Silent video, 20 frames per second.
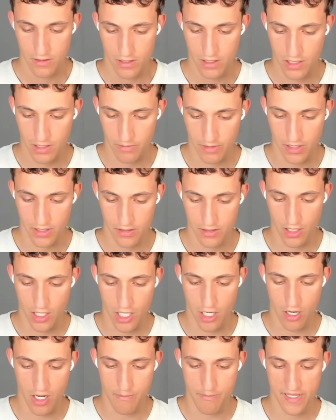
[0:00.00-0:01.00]
Come on.
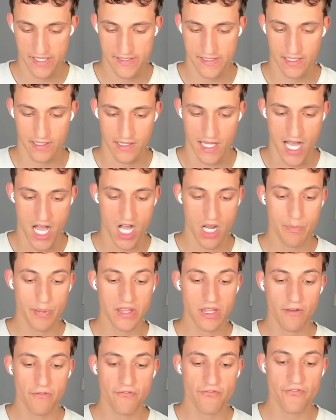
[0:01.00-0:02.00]
Oh, I missed the log,
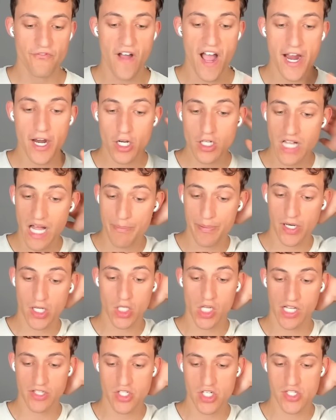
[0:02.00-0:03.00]
but the Fire Clapper
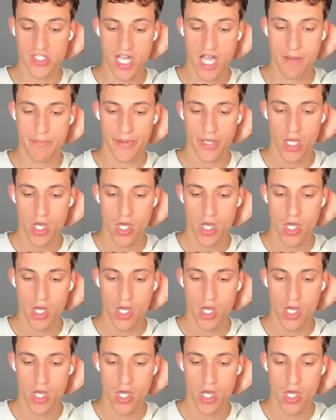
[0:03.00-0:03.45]
clutches up.